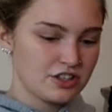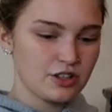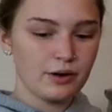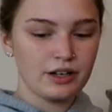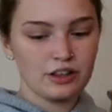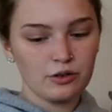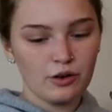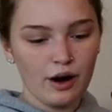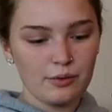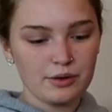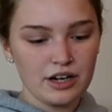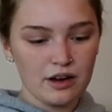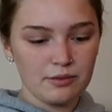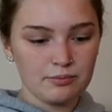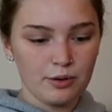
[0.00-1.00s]
So I thought I
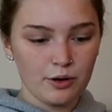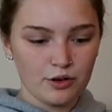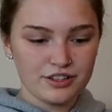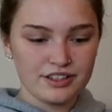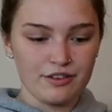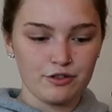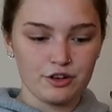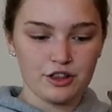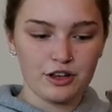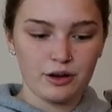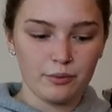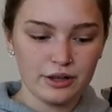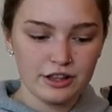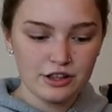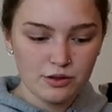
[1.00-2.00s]
would unbox
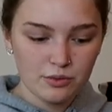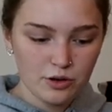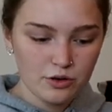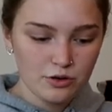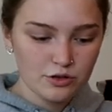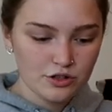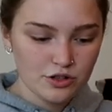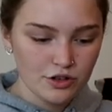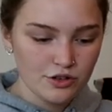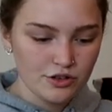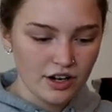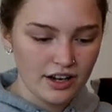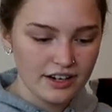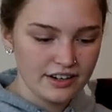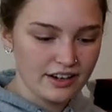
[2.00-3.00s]
everything with you all, so you
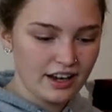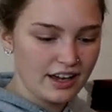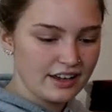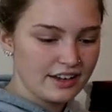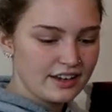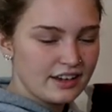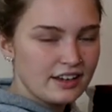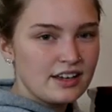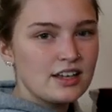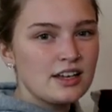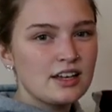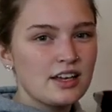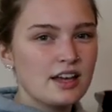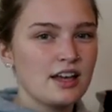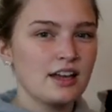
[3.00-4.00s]
kind of like
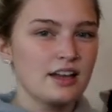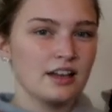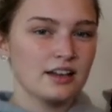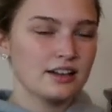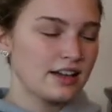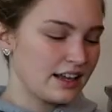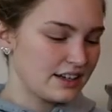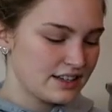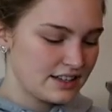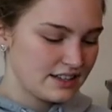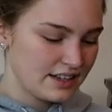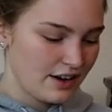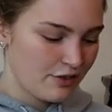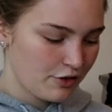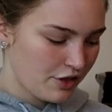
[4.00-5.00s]
get to
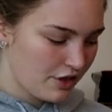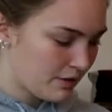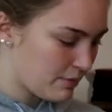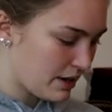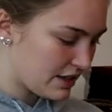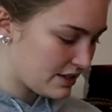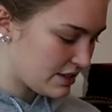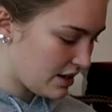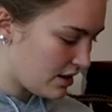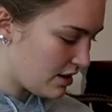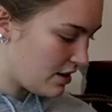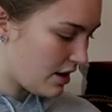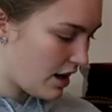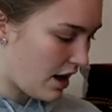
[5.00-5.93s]
see everything better.